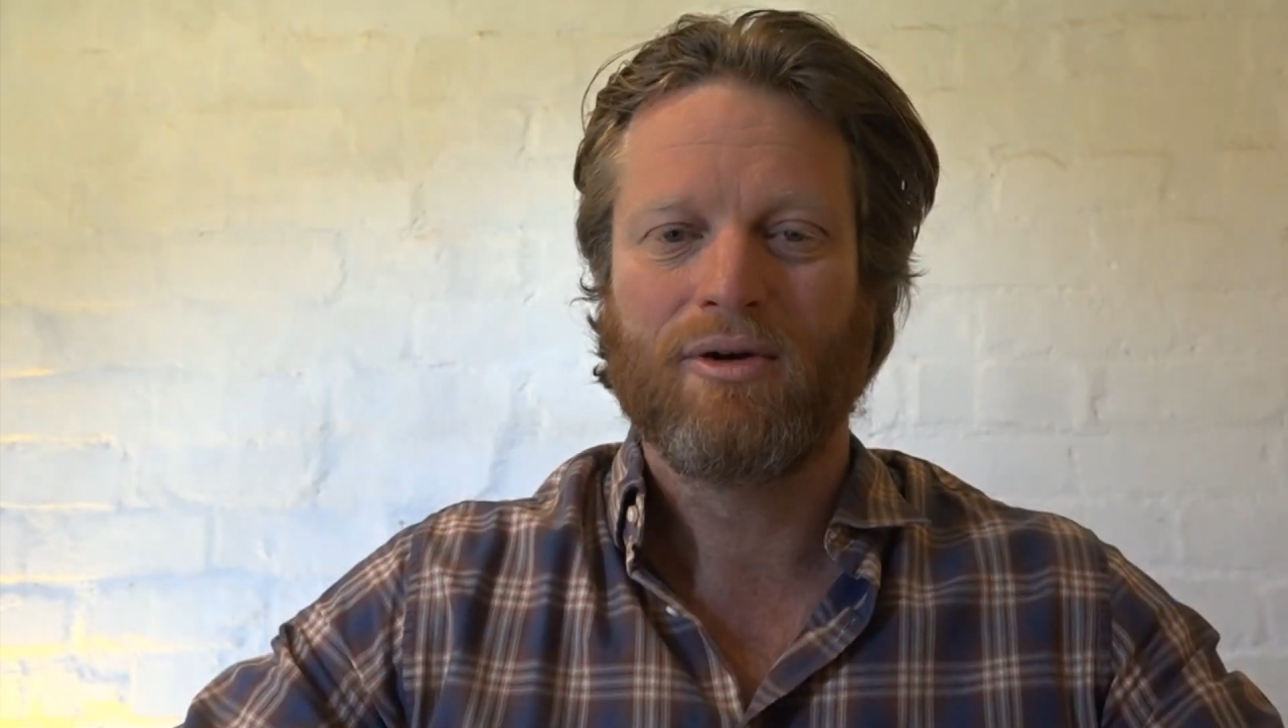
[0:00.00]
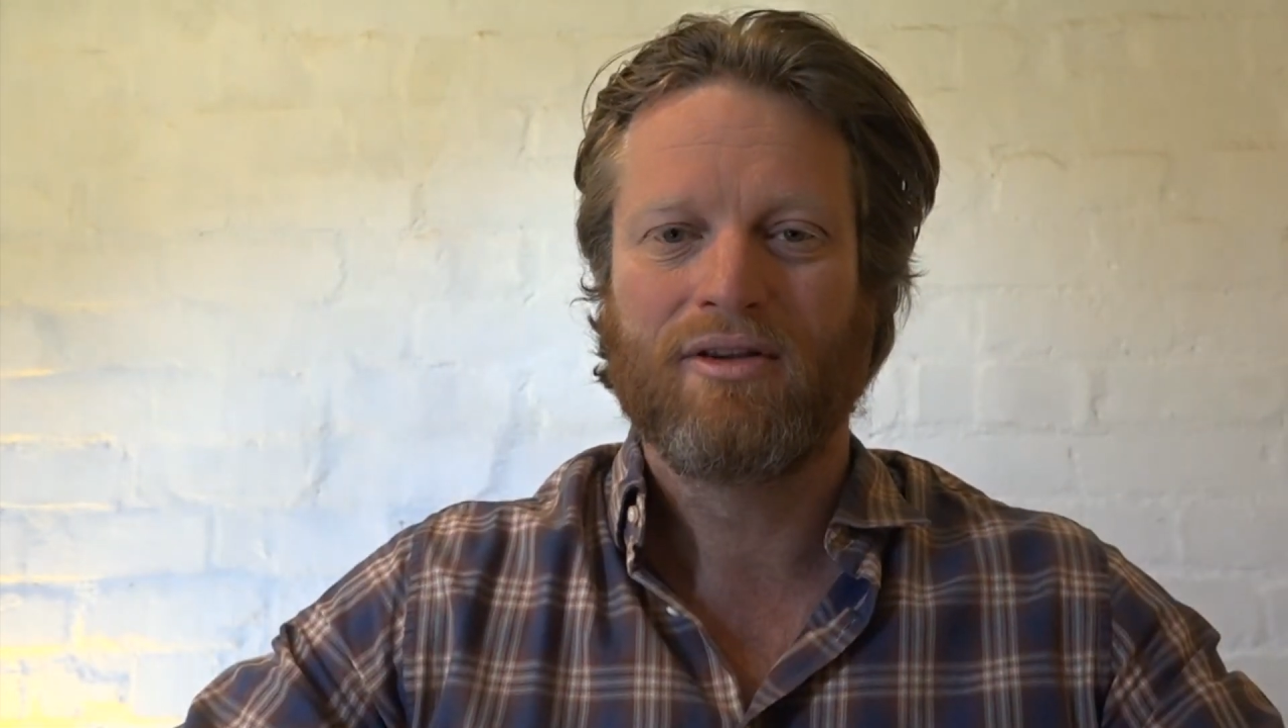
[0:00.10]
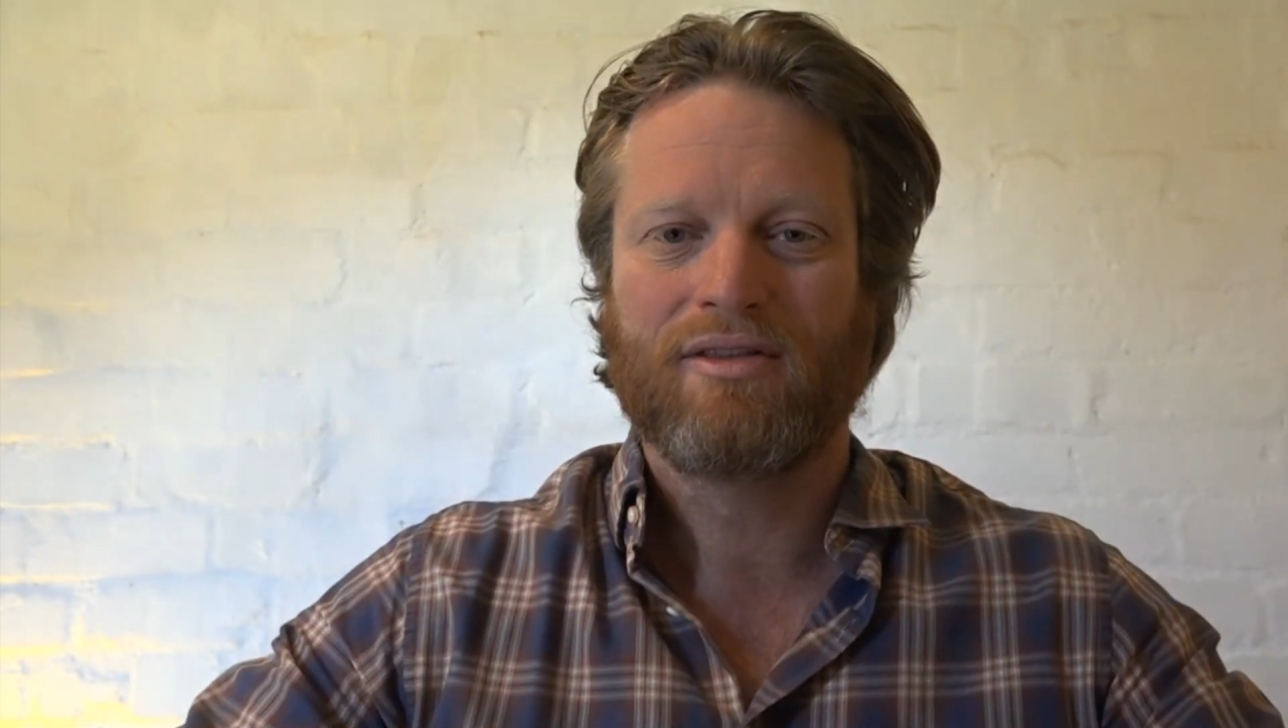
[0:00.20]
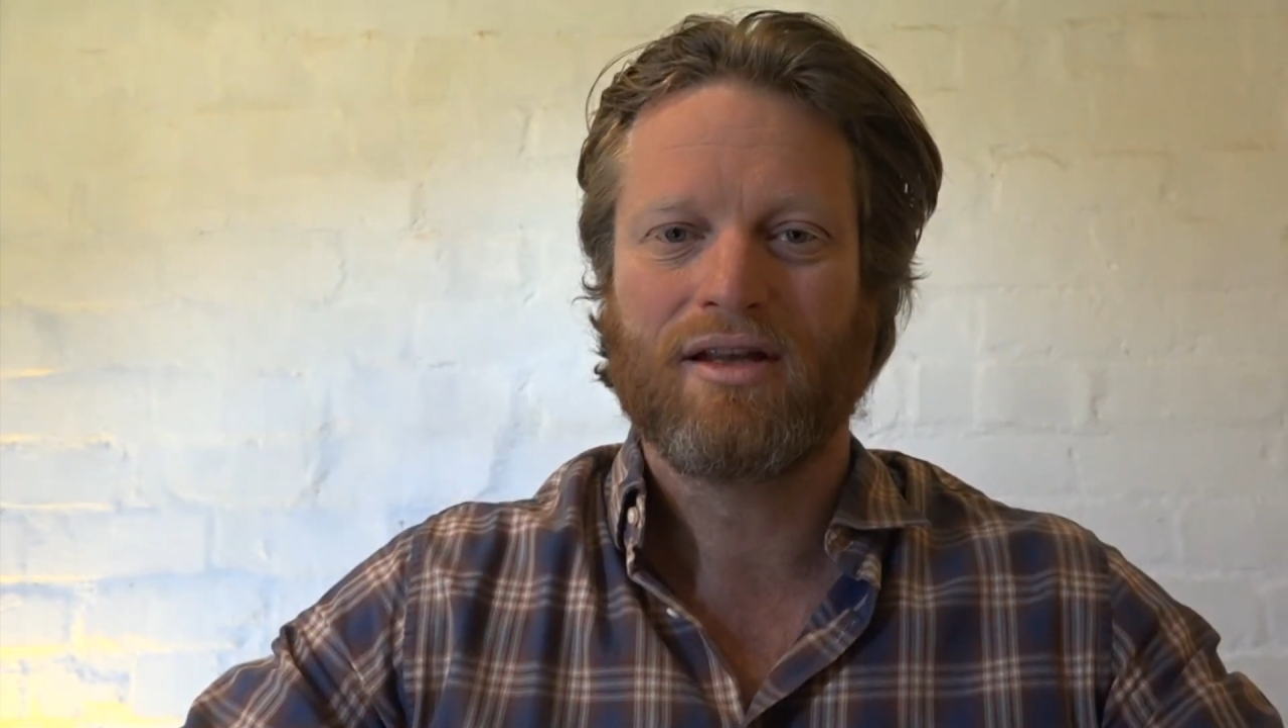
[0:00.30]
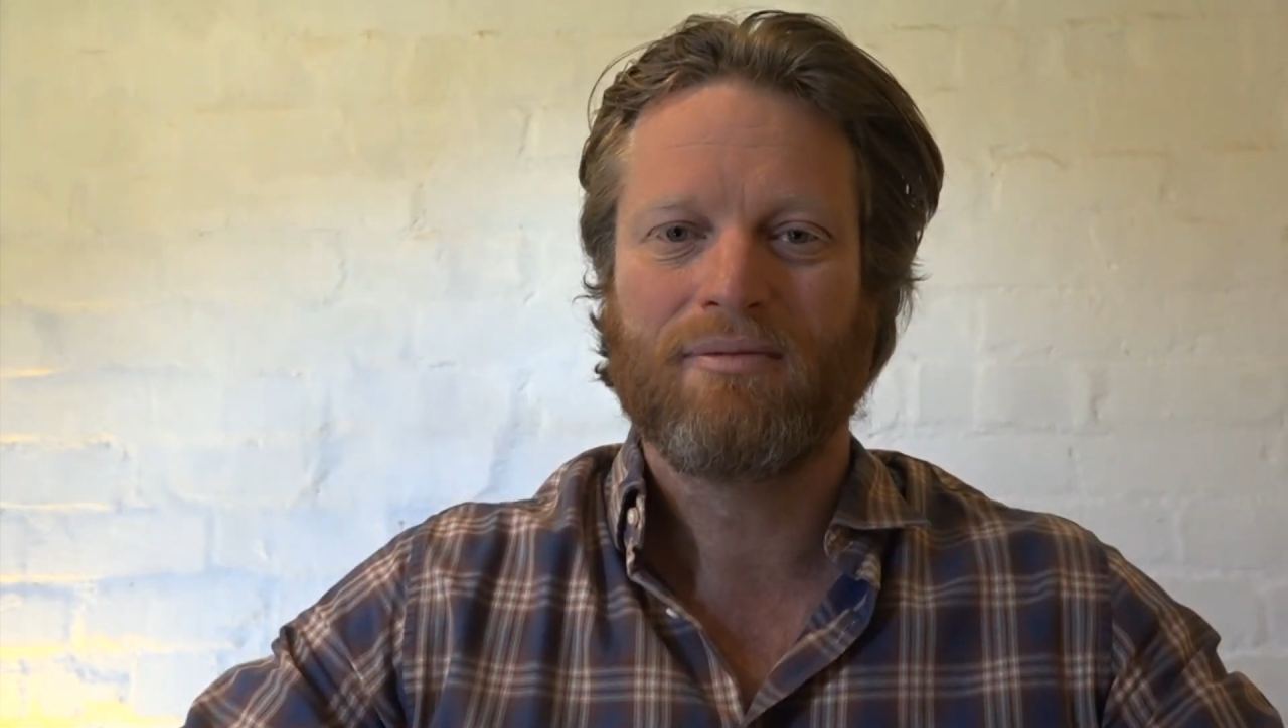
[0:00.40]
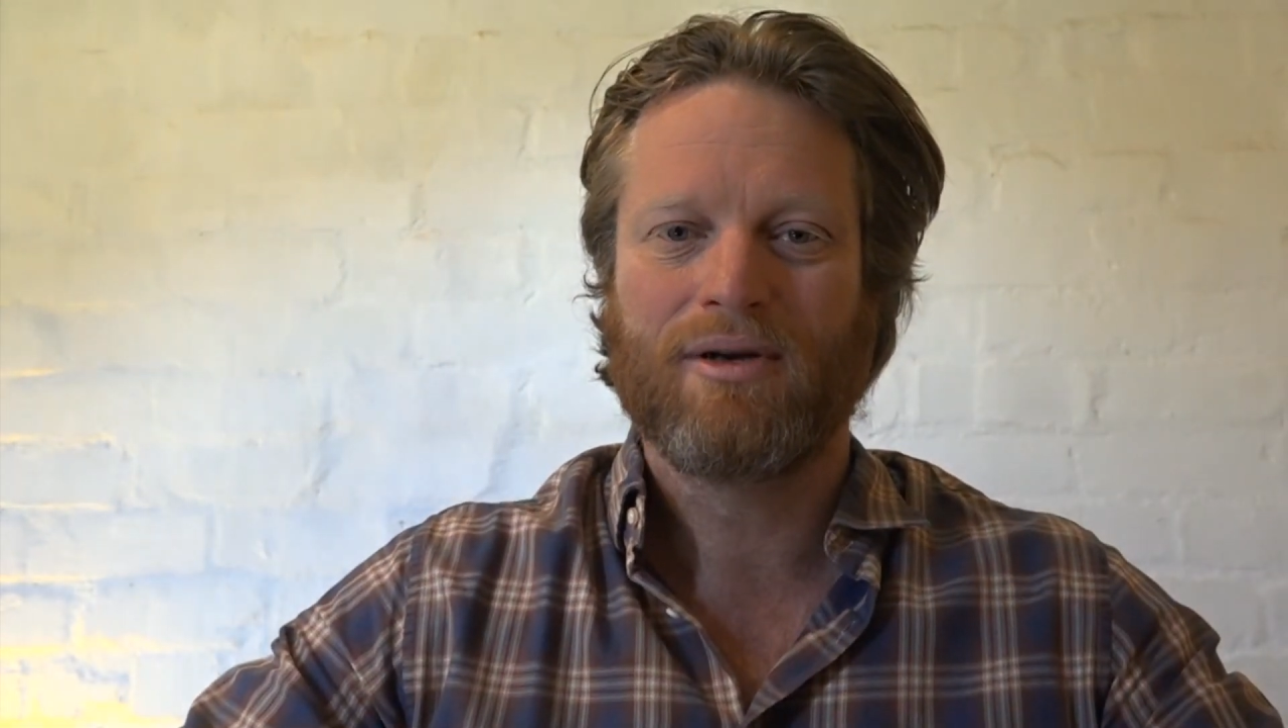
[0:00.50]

what you think